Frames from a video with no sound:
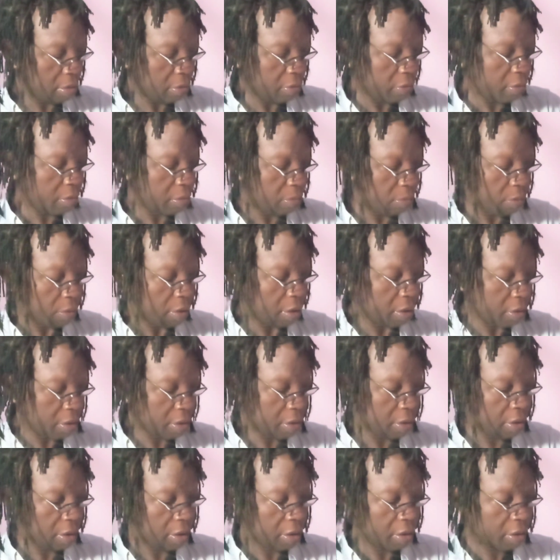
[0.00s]
4 plus
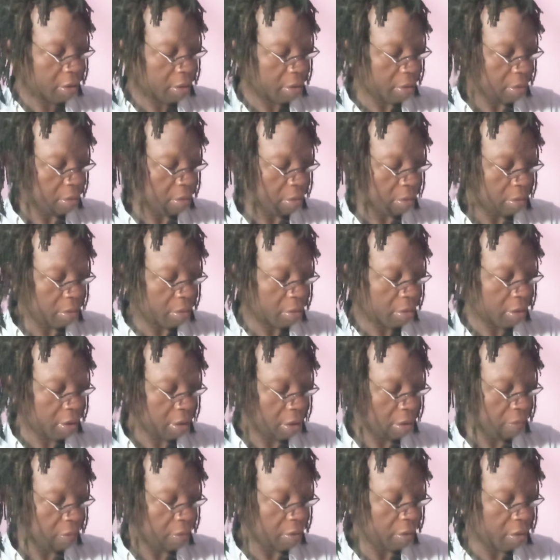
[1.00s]
6 or
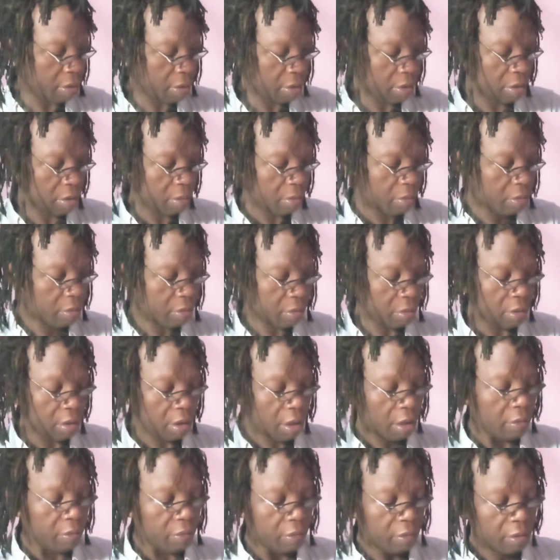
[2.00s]
7 is equal to
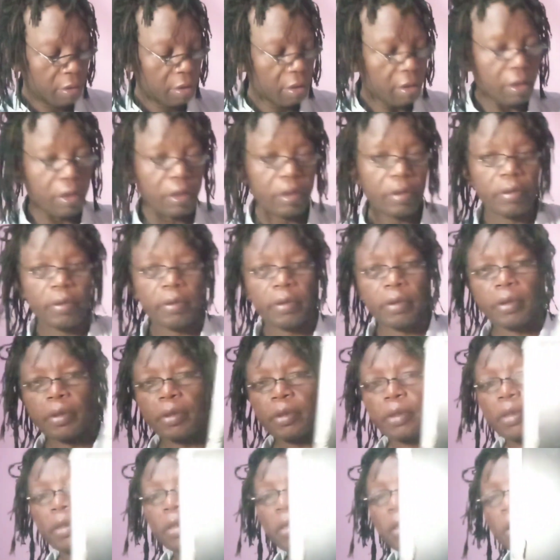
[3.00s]
11.
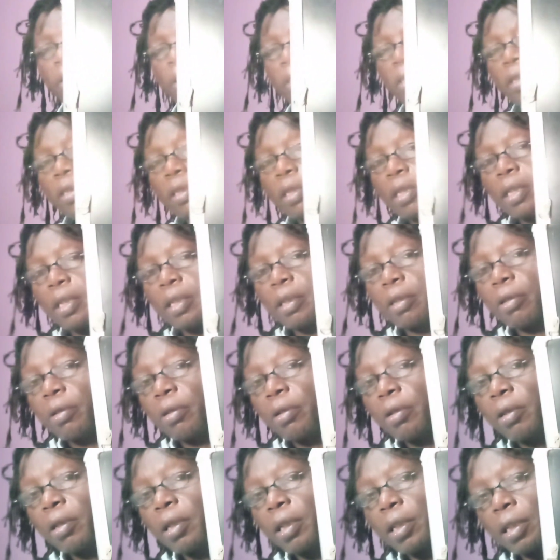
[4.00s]
These are
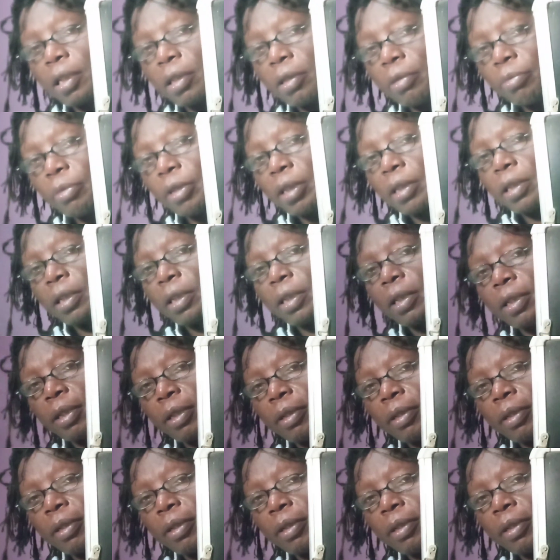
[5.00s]
all arithmetic.